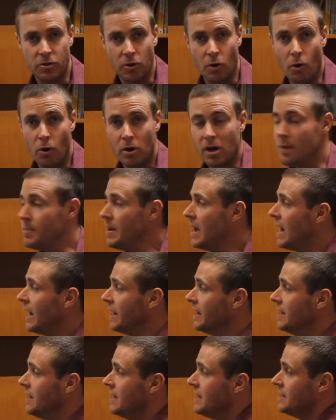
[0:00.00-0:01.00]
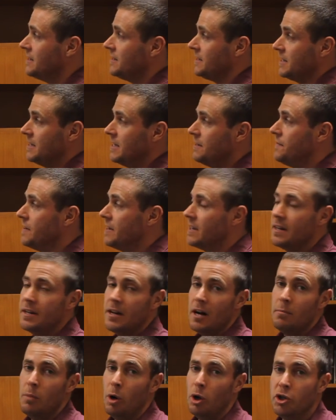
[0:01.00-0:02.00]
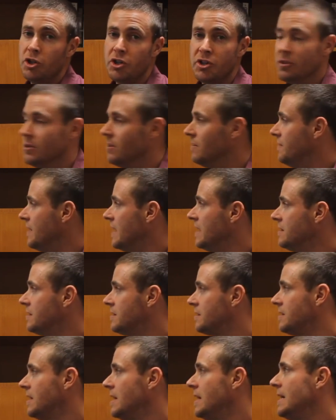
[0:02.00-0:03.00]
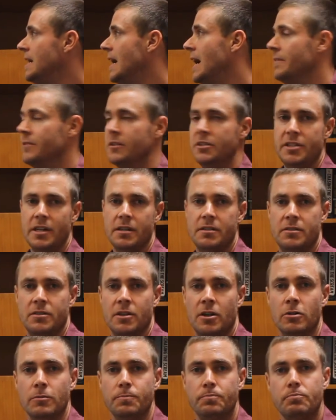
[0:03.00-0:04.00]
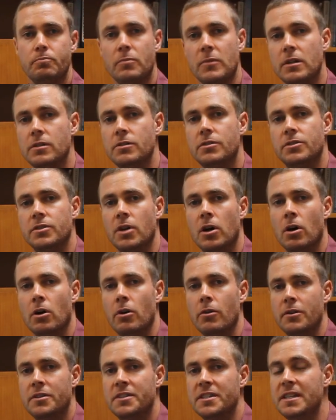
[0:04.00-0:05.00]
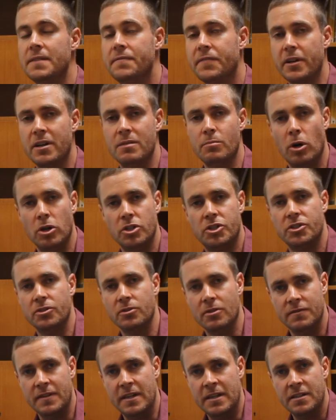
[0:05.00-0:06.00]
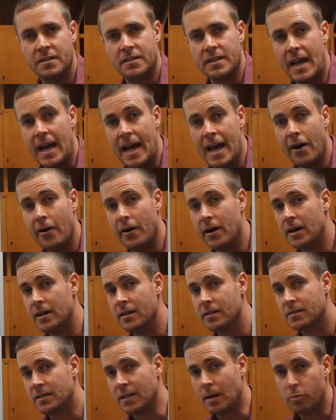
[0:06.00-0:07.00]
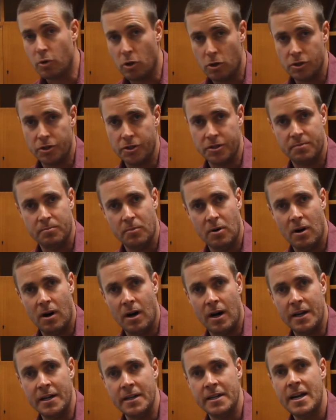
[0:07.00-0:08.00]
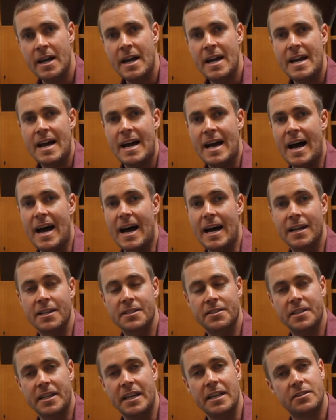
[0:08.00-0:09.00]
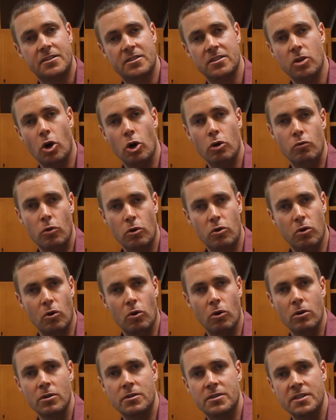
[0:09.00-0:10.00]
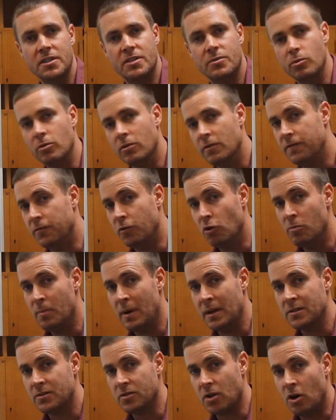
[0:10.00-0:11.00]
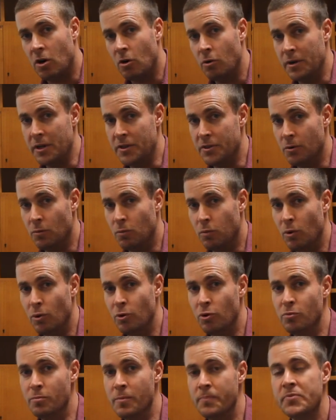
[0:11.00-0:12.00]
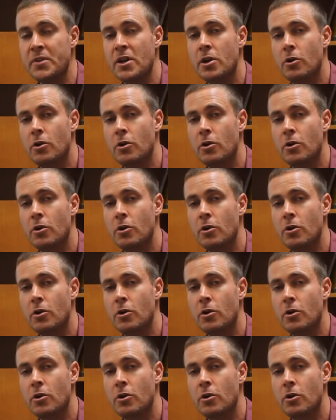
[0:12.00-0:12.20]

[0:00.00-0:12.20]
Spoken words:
talk about significant emotional events and the gestalt. So significant emotional events, our subconscious mind has hit slow record since we were 4 months old in the womb,